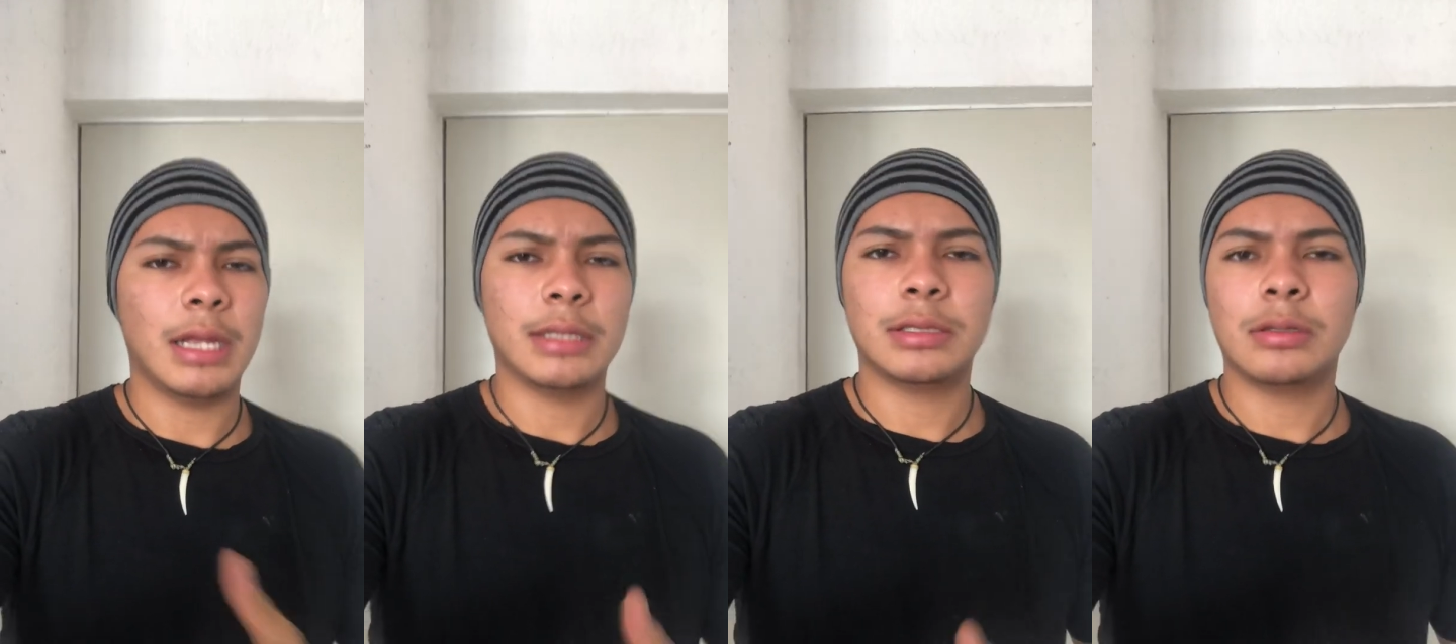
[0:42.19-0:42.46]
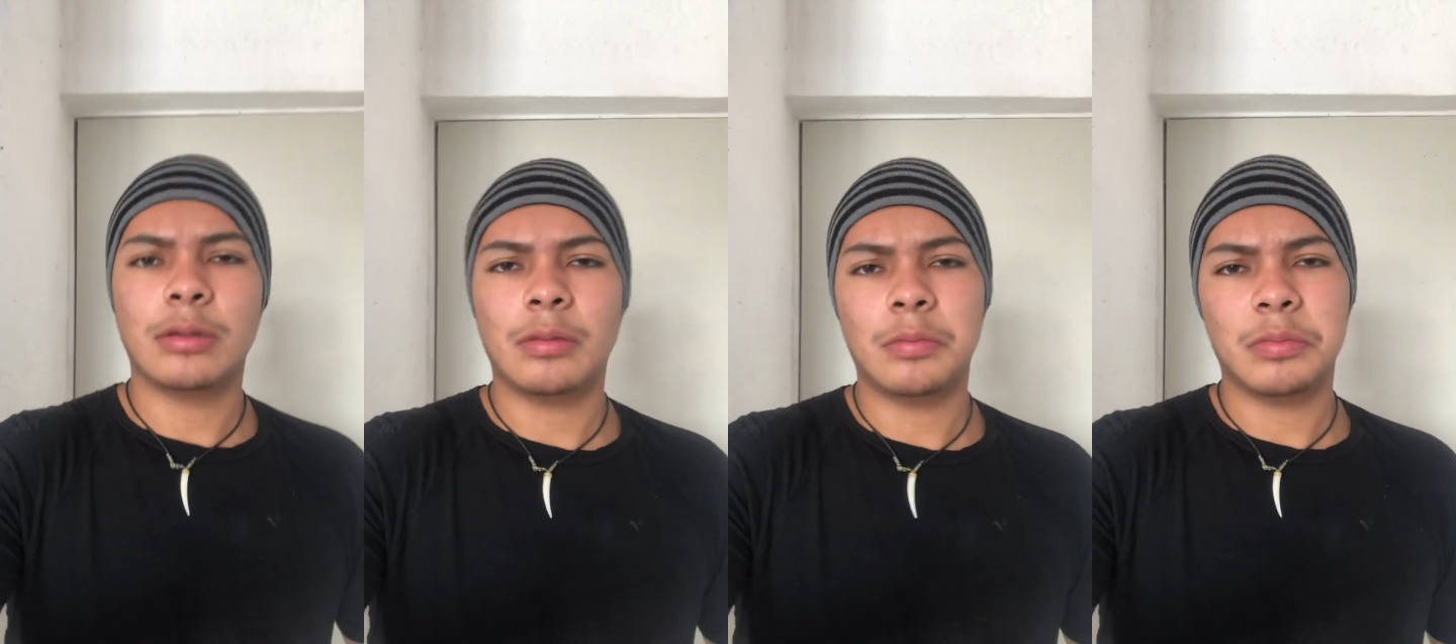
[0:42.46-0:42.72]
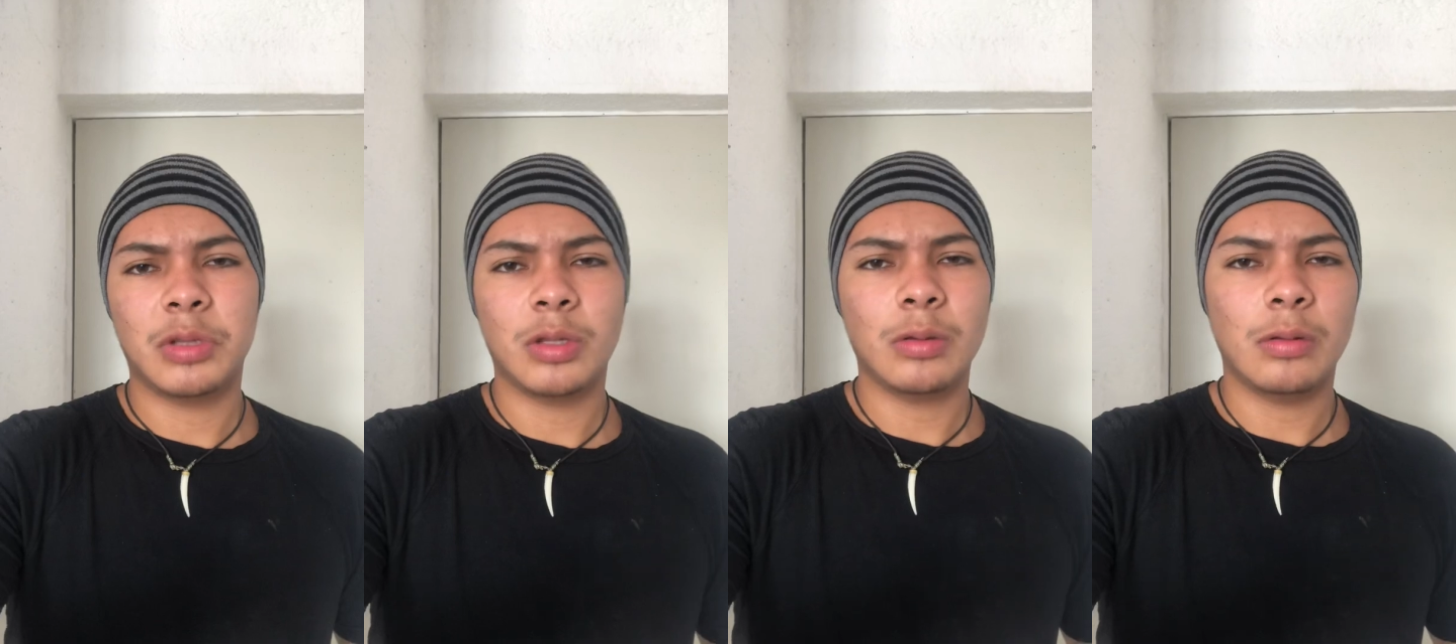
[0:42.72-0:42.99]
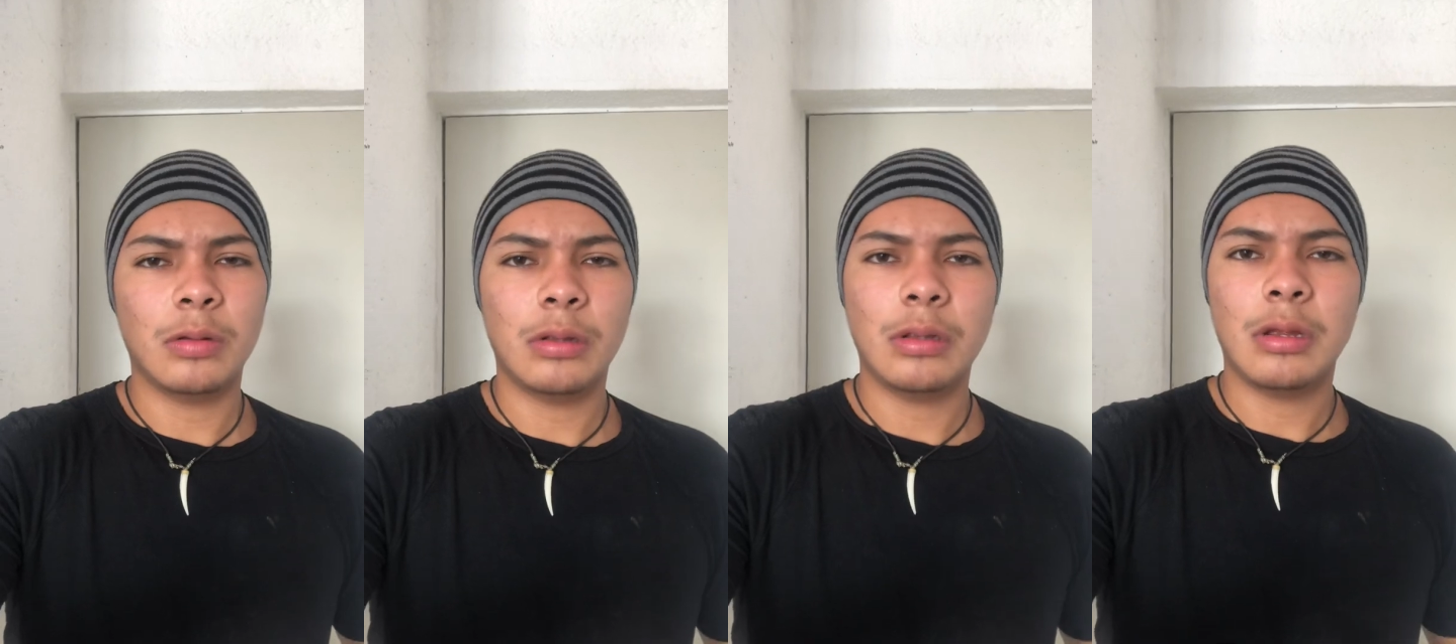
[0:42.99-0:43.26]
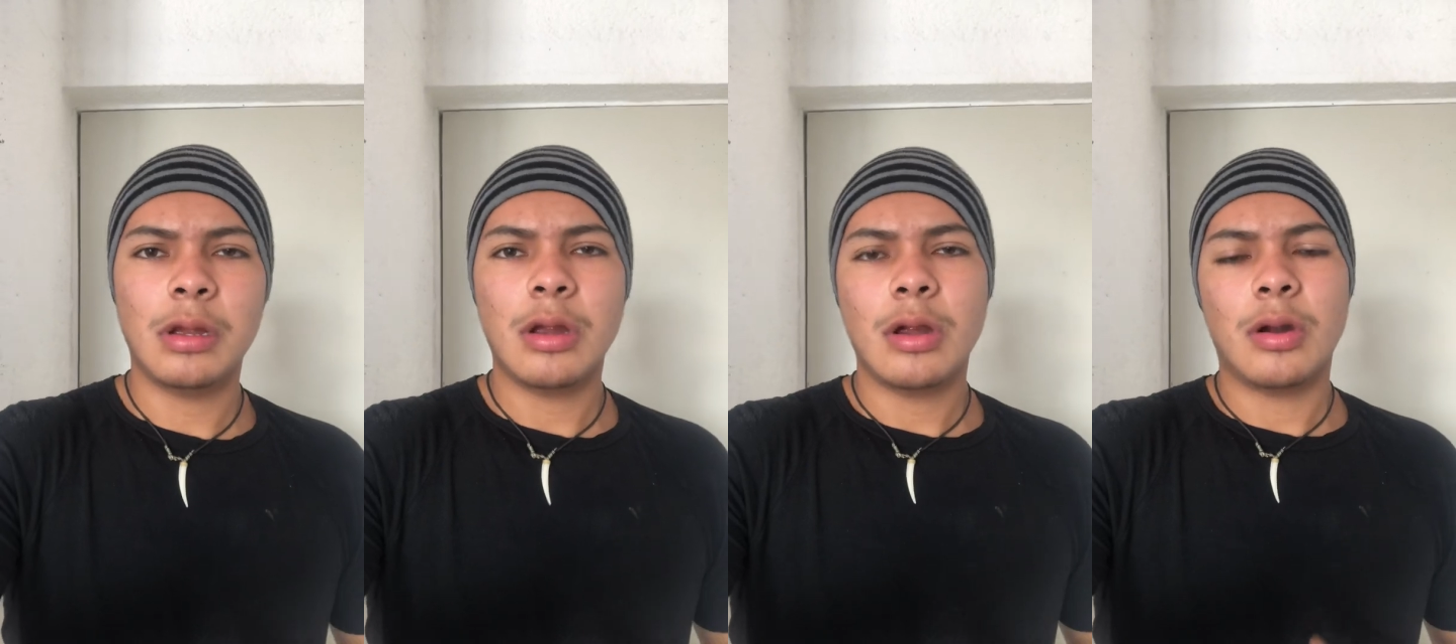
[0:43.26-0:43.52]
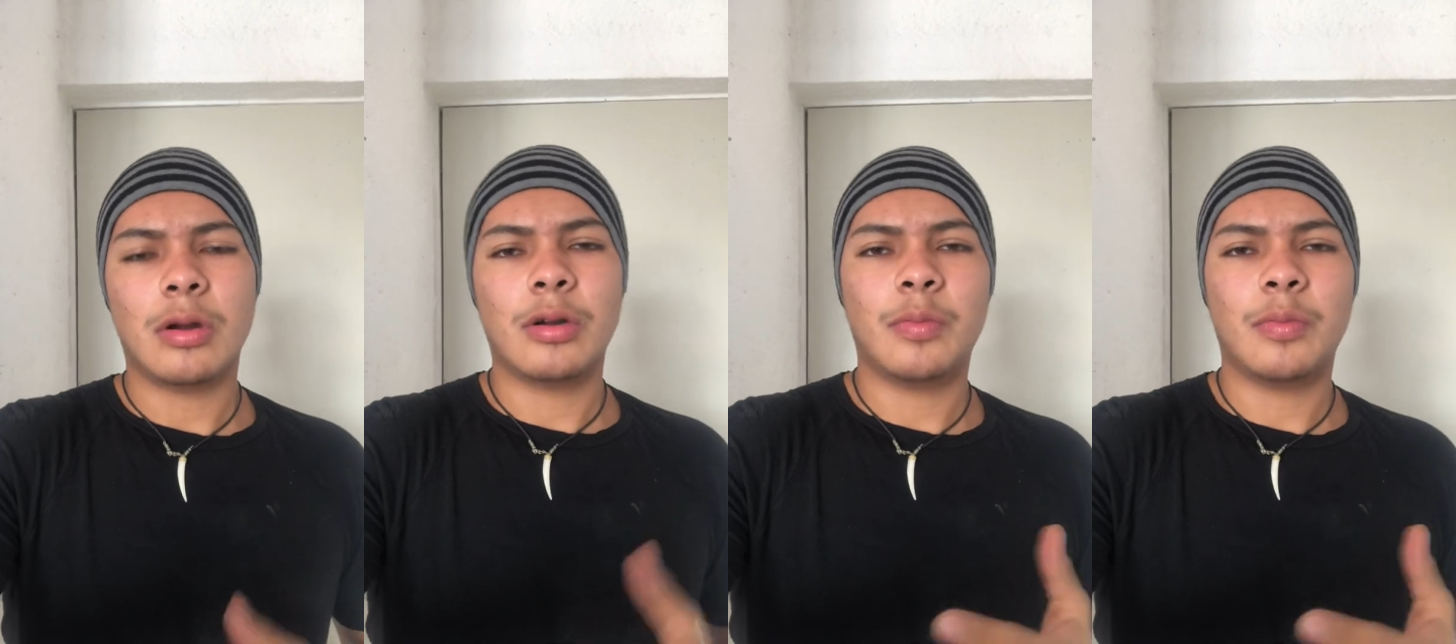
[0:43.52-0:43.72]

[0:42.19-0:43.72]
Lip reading: some tool or